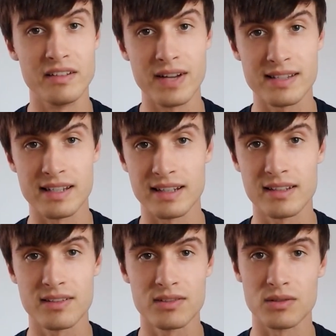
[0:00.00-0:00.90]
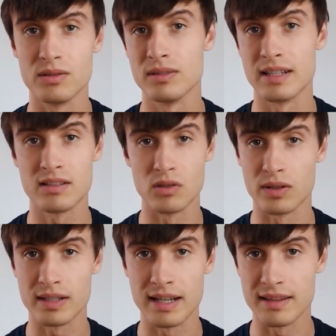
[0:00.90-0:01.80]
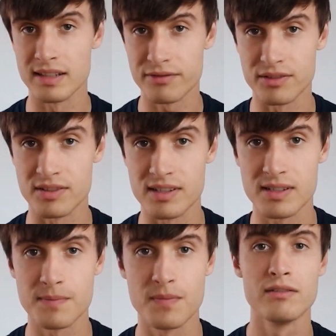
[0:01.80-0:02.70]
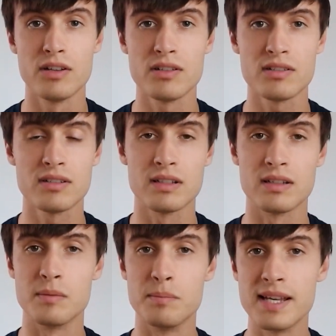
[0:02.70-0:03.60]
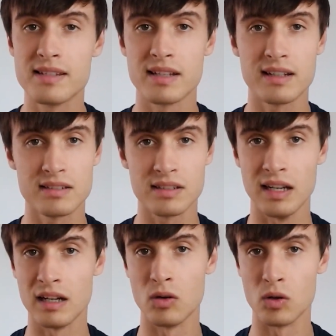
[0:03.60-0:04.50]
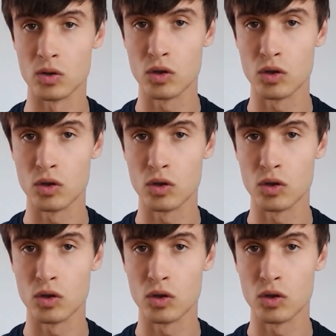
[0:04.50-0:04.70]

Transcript: Navattic. So let's look at the differences. First, the basics are all